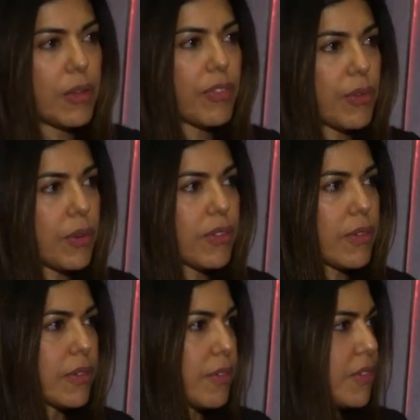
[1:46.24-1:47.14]

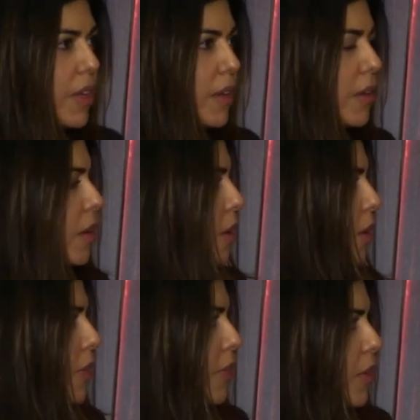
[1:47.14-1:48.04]
sources of data
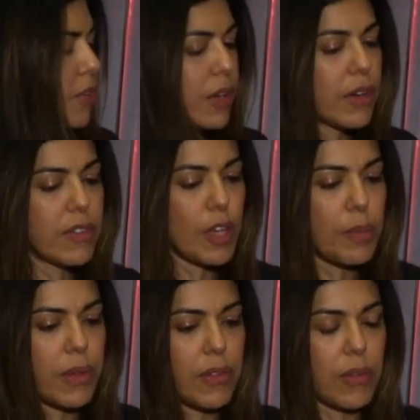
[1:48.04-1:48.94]
are that they're trying to
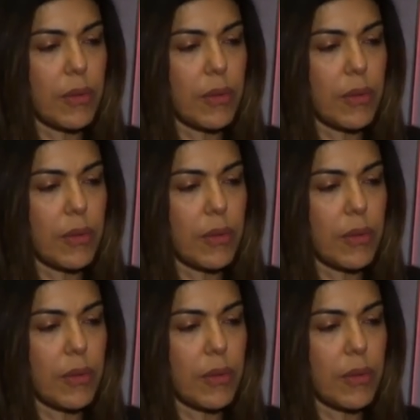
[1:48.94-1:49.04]
tap into,